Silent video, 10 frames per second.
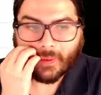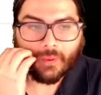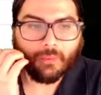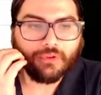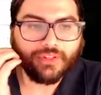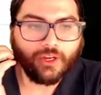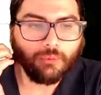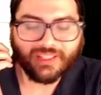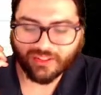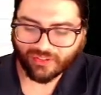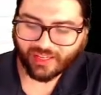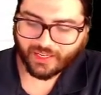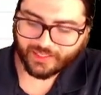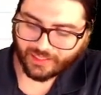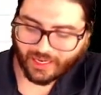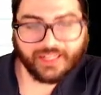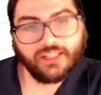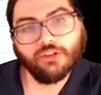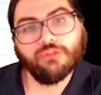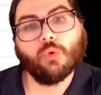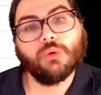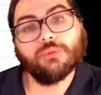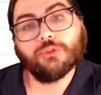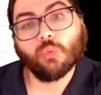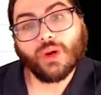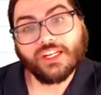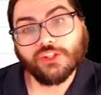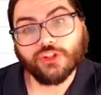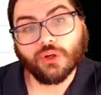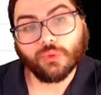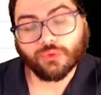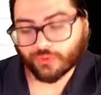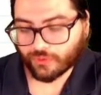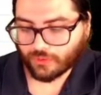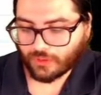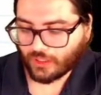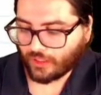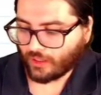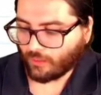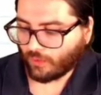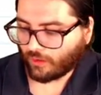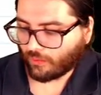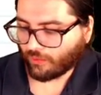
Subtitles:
Well, to help me decide, I need to form some ratios. Well, the